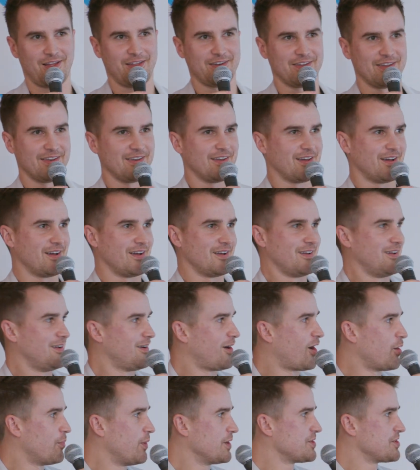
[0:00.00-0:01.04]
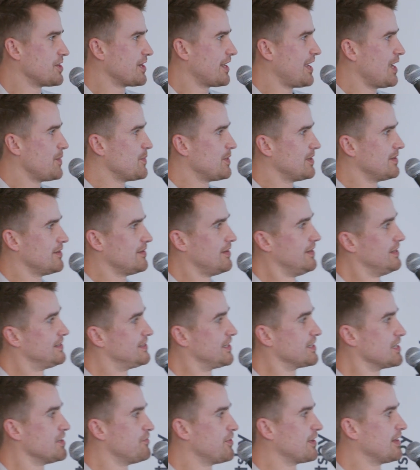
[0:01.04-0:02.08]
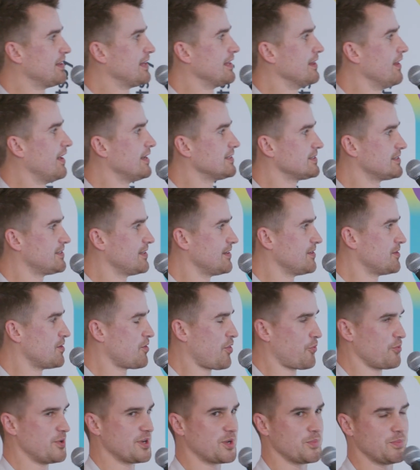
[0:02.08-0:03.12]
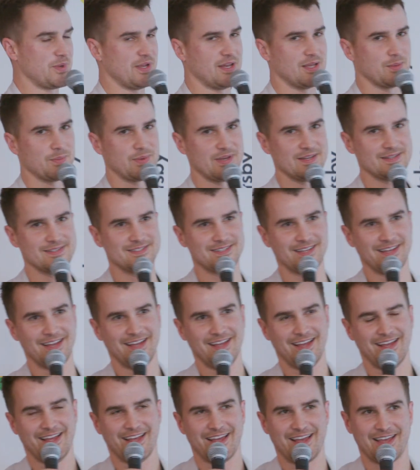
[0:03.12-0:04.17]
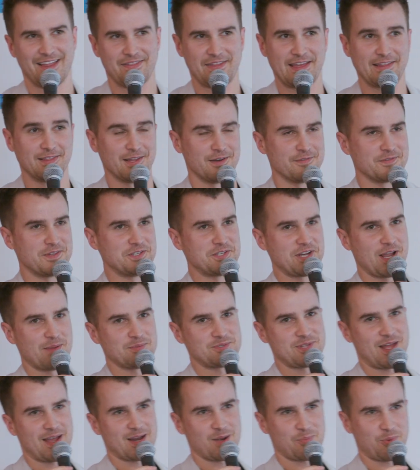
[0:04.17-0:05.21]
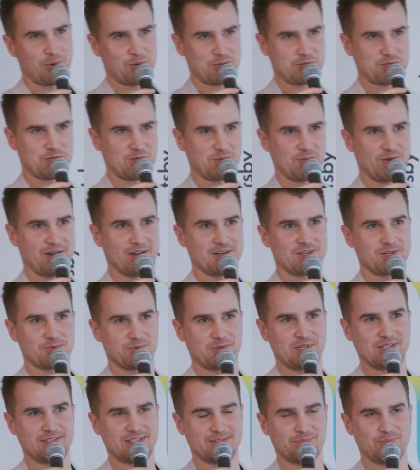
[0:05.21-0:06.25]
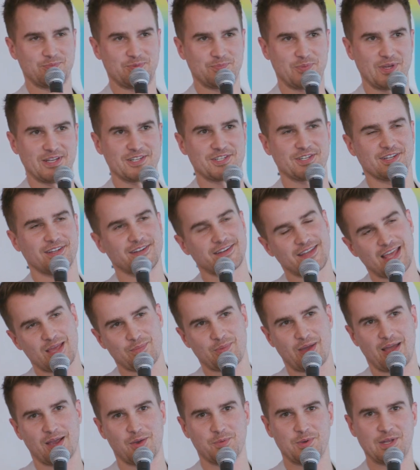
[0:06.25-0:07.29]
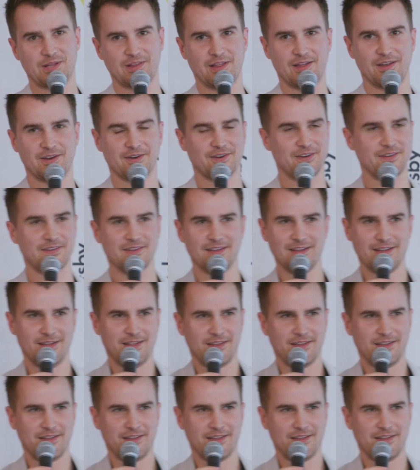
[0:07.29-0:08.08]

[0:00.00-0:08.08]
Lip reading: on, and our budget came in significantly less than their 3 competing bids. And they loved the Jamstack approach so much. We pitched it, came back a week later, and